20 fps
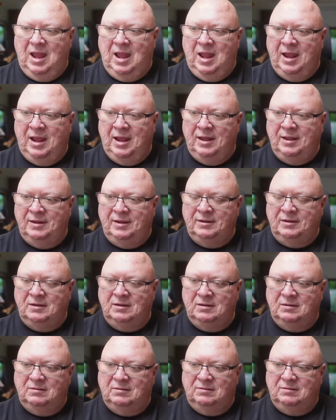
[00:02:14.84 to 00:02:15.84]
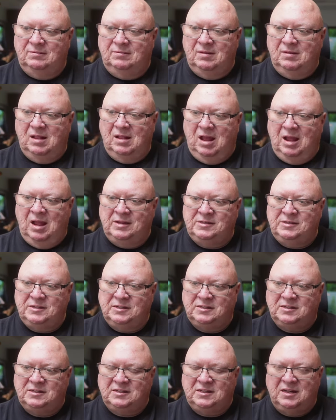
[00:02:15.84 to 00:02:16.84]
And I
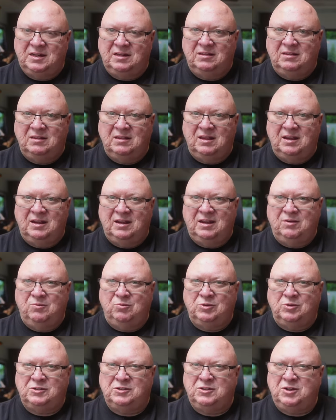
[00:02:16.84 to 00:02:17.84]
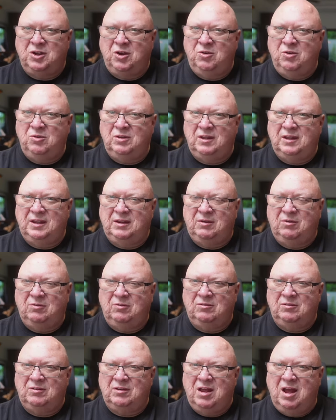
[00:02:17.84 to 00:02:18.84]
just didn't think it was totally
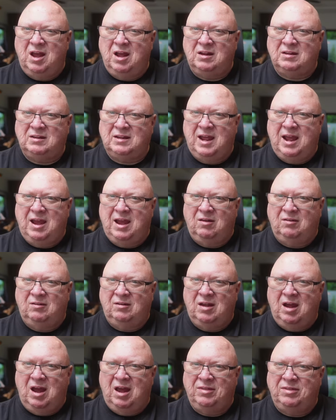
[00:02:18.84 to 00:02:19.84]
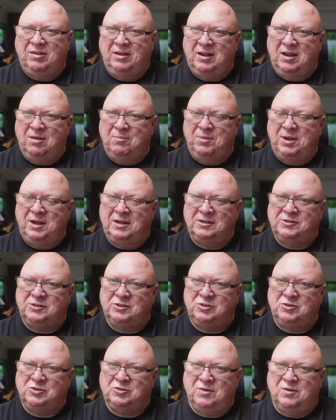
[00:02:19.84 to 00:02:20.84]
knocked out. I think I may have
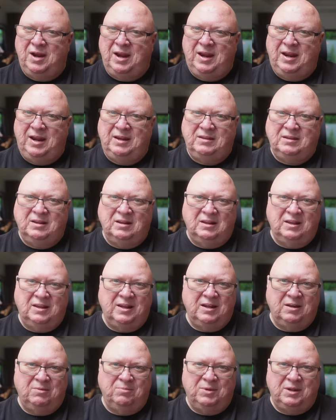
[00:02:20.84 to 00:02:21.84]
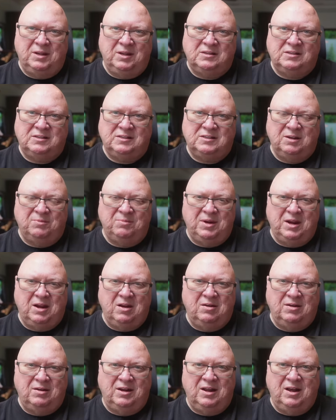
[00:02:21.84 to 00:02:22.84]
strained the ligaments
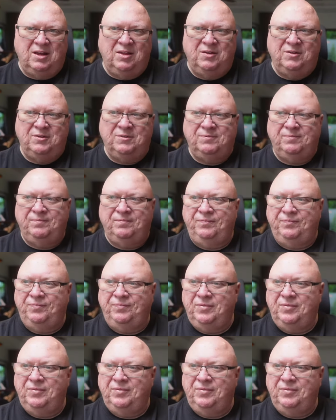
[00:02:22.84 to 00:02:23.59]
somehow or the other.